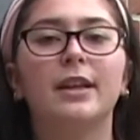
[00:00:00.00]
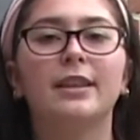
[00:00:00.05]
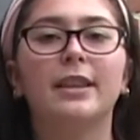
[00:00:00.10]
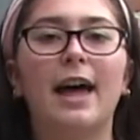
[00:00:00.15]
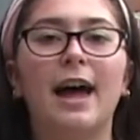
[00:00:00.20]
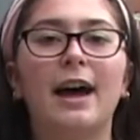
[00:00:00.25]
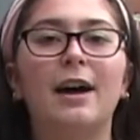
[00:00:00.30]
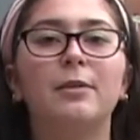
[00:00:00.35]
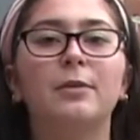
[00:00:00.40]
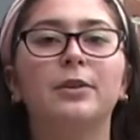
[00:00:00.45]

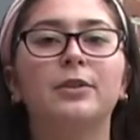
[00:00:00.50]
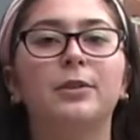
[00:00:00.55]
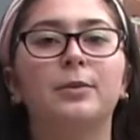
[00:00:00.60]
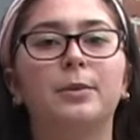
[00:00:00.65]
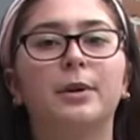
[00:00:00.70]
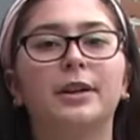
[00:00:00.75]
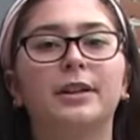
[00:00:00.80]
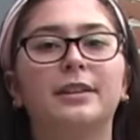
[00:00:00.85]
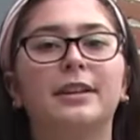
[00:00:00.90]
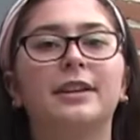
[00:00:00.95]
That was a
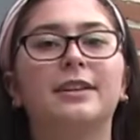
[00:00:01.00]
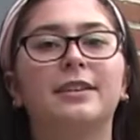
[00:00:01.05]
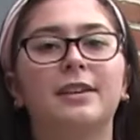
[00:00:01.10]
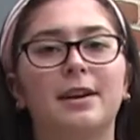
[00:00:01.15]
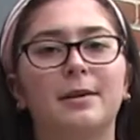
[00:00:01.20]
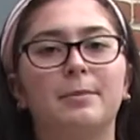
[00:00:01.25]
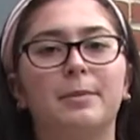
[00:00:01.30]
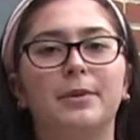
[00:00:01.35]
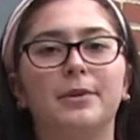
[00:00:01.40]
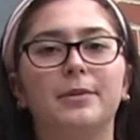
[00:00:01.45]
worked
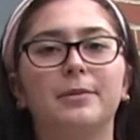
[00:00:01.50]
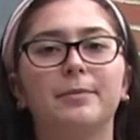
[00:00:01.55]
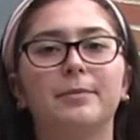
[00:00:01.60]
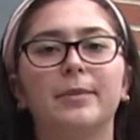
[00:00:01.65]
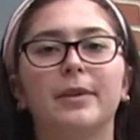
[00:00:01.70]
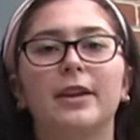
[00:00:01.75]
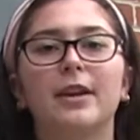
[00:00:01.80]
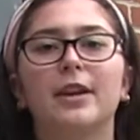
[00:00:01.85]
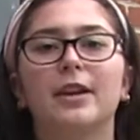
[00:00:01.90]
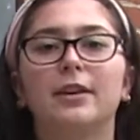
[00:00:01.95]
example.
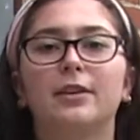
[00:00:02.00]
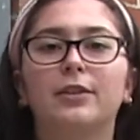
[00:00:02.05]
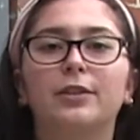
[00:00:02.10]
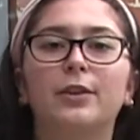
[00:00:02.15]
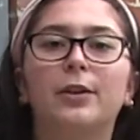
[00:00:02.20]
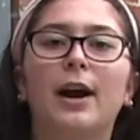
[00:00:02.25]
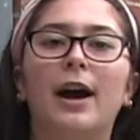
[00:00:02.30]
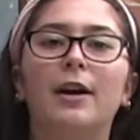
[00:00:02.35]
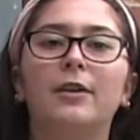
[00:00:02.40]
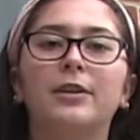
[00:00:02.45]

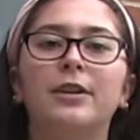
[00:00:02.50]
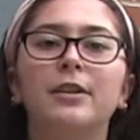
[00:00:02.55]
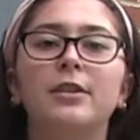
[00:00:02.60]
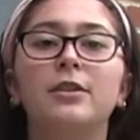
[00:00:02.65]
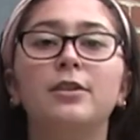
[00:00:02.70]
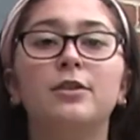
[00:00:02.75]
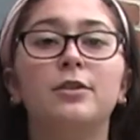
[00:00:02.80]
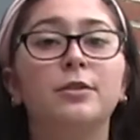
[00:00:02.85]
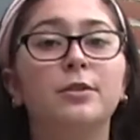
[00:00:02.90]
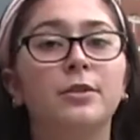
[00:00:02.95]
So how
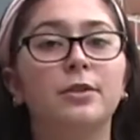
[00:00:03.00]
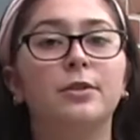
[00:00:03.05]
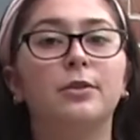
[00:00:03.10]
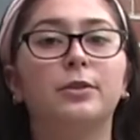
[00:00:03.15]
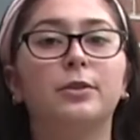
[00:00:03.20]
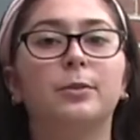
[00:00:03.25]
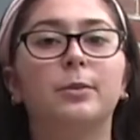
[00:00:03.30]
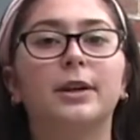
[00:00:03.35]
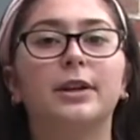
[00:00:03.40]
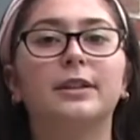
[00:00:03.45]
can you
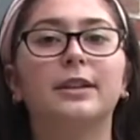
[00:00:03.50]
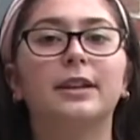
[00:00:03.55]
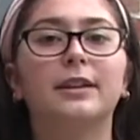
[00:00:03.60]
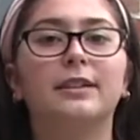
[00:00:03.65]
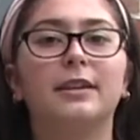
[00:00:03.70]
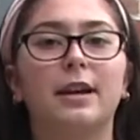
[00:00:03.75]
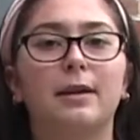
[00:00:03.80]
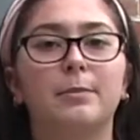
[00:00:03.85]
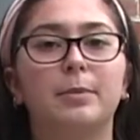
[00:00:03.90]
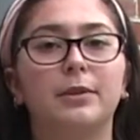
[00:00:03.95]
use worked
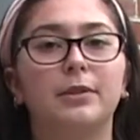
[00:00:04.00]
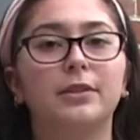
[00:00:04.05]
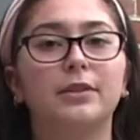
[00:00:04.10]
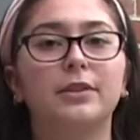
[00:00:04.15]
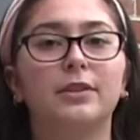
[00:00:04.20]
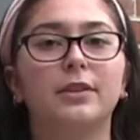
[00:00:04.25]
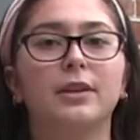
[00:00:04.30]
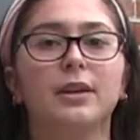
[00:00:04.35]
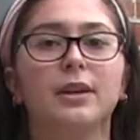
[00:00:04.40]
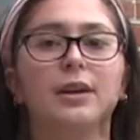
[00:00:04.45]

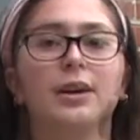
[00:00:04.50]
examples?